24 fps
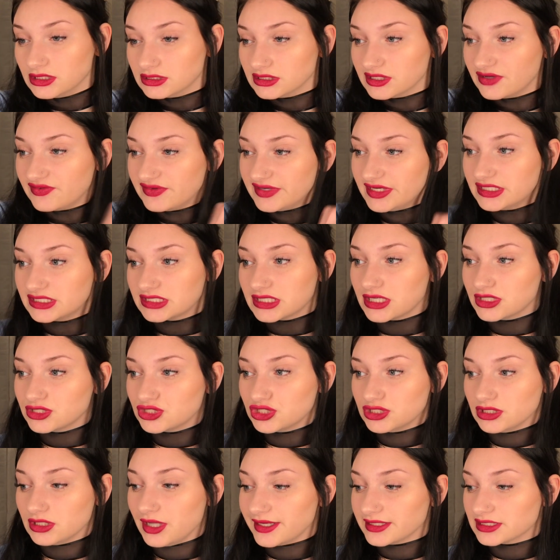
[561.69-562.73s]
Livy says
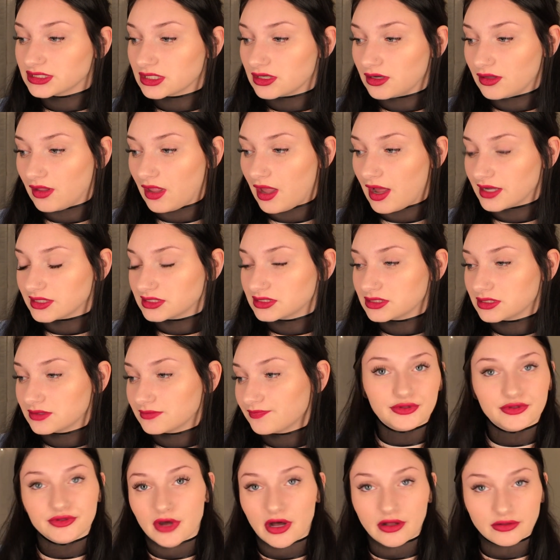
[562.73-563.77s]
she likes it a lot.
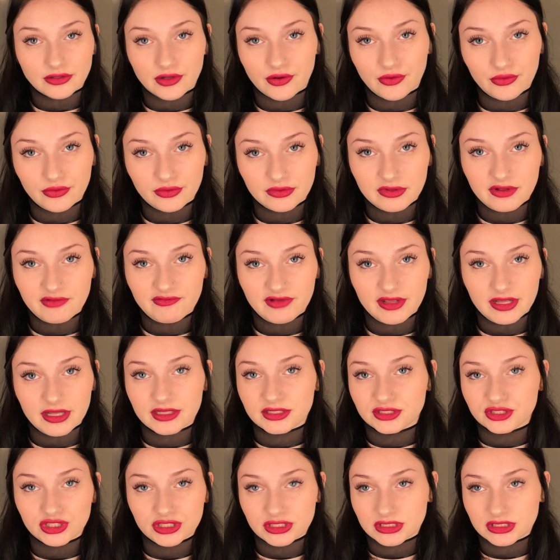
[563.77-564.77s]
Y'all know who Livy is.